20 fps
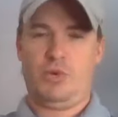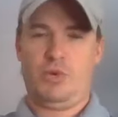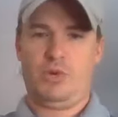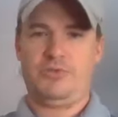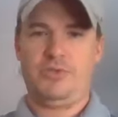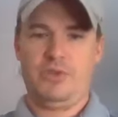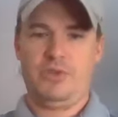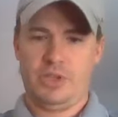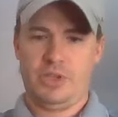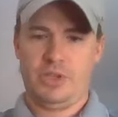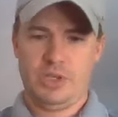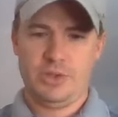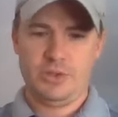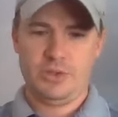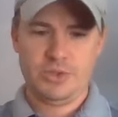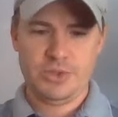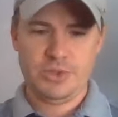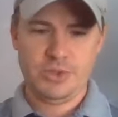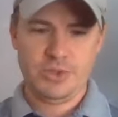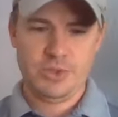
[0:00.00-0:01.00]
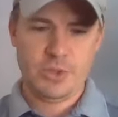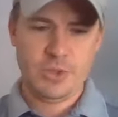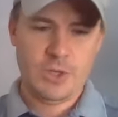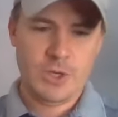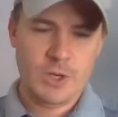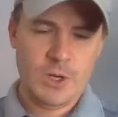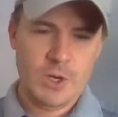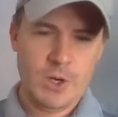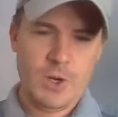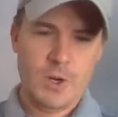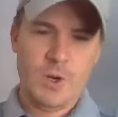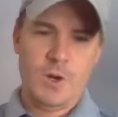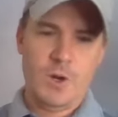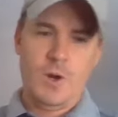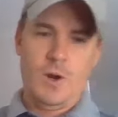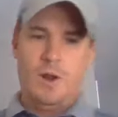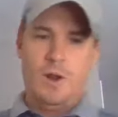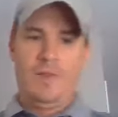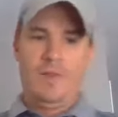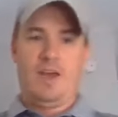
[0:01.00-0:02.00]
portfolios.
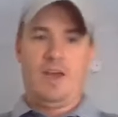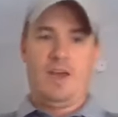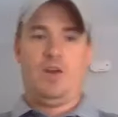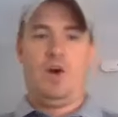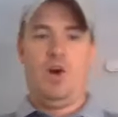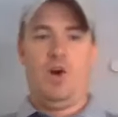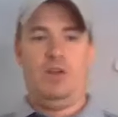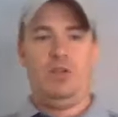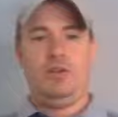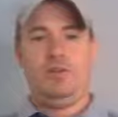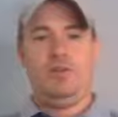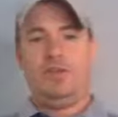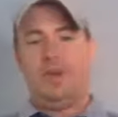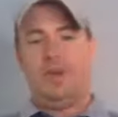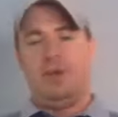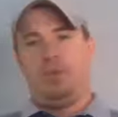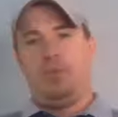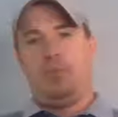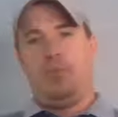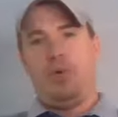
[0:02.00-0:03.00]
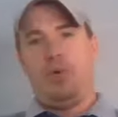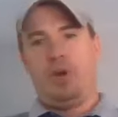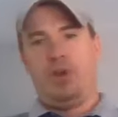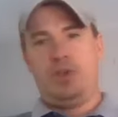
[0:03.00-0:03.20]
And then all of them report